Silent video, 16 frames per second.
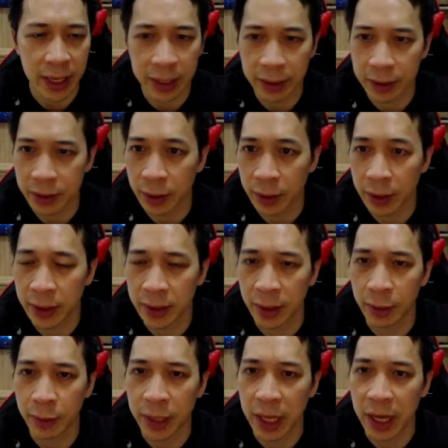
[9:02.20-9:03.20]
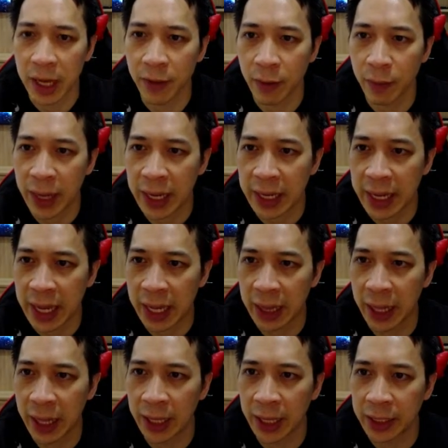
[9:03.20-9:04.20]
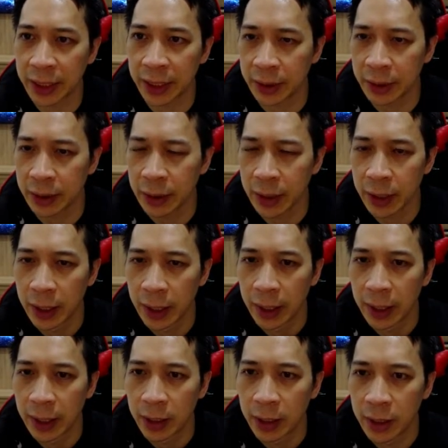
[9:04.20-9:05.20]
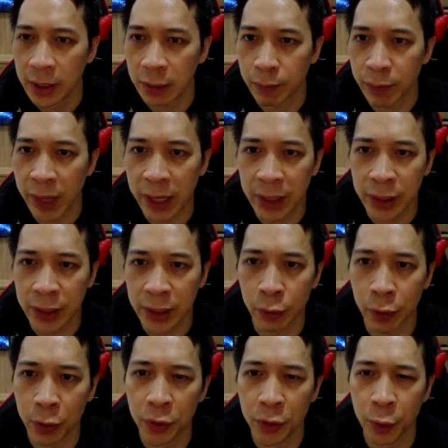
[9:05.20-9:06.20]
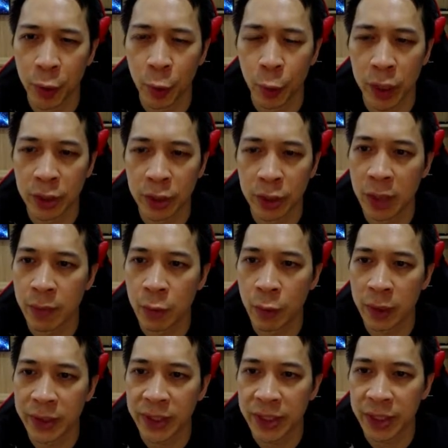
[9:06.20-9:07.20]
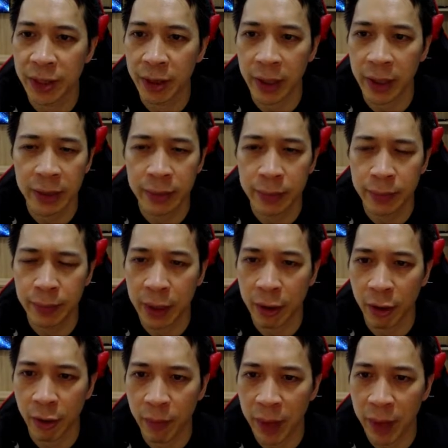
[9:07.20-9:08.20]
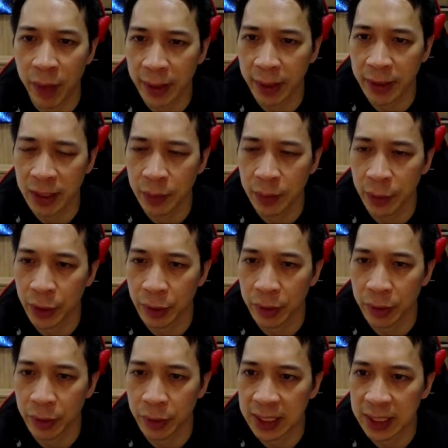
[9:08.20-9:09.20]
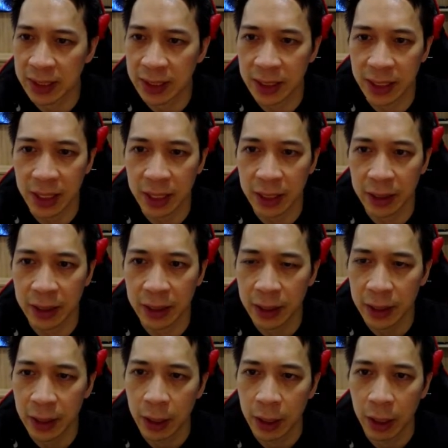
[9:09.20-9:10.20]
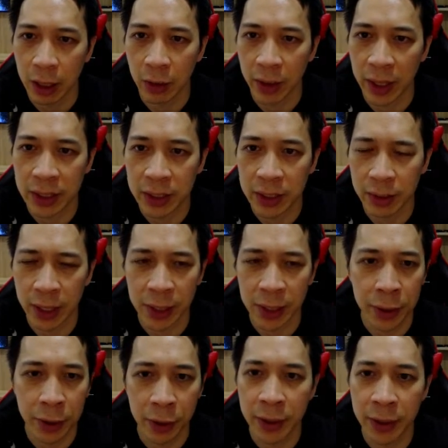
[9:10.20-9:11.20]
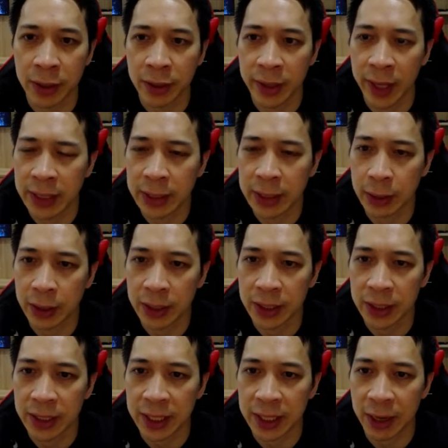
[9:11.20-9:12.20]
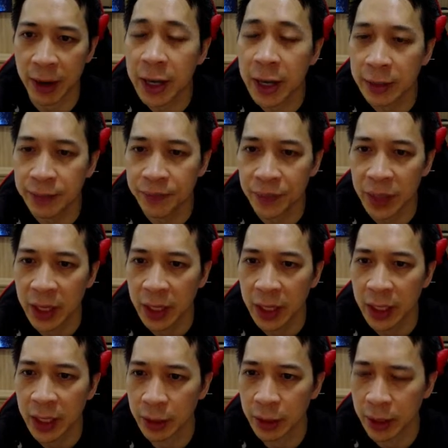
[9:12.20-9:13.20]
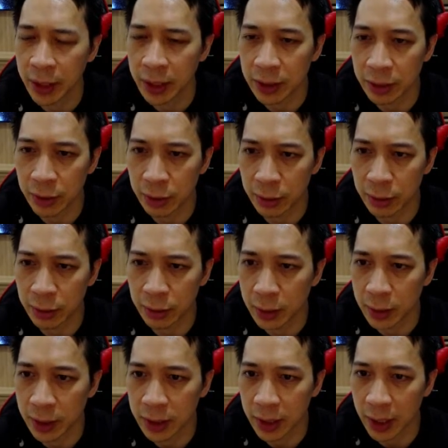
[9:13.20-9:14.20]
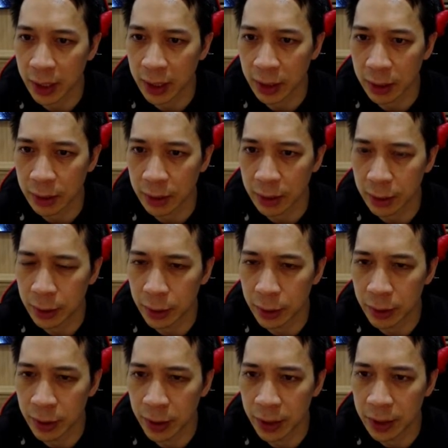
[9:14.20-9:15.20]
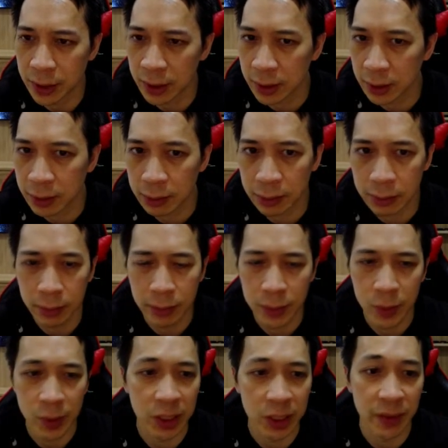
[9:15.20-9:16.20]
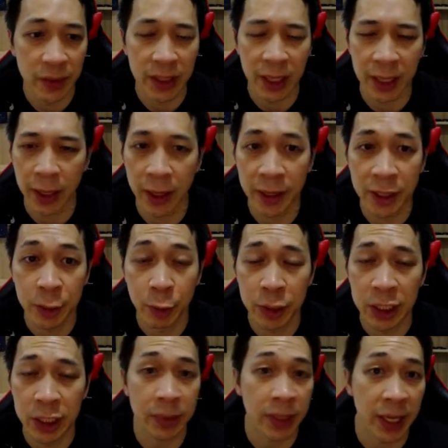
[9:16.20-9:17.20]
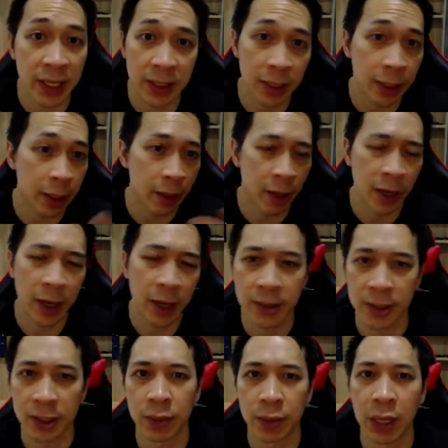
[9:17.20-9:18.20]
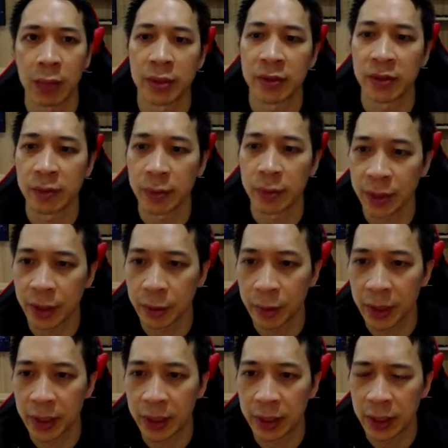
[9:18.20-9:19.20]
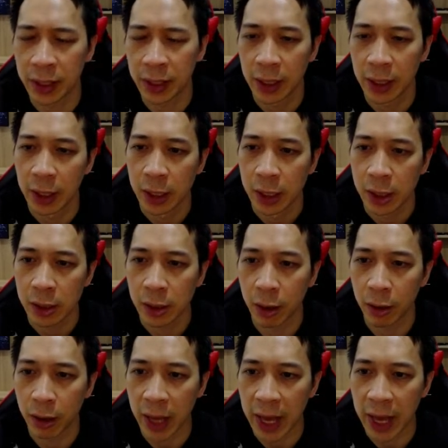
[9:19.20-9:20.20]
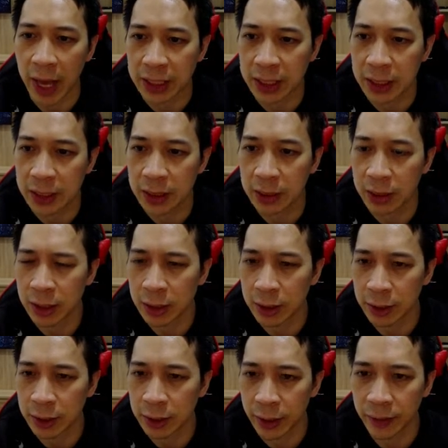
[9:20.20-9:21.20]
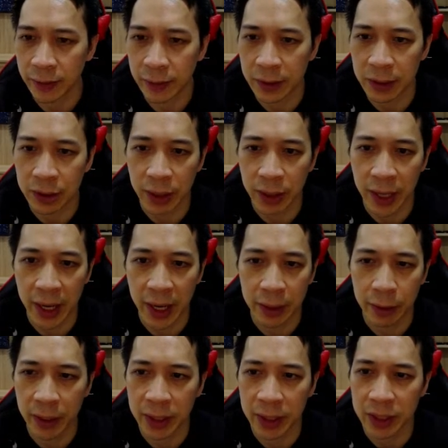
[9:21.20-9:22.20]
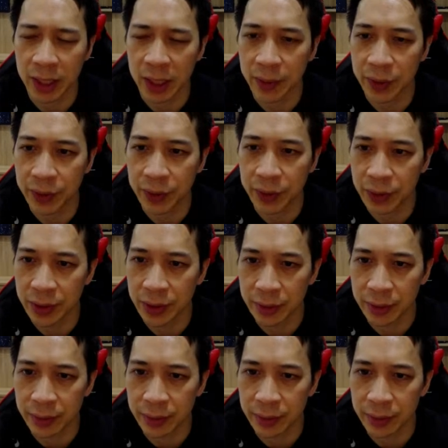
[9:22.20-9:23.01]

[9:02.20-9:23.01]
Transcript: here. So it looks like we have our main headline here. Get back to growth with the world's #1 CRM powered by Customer 360 here. All right. So I know that you guys are CRM. I know that you looks like use this specific technology, which I'm guessing their audience is probably familiar with. Call to actions. You can either start a free trial, watch demos.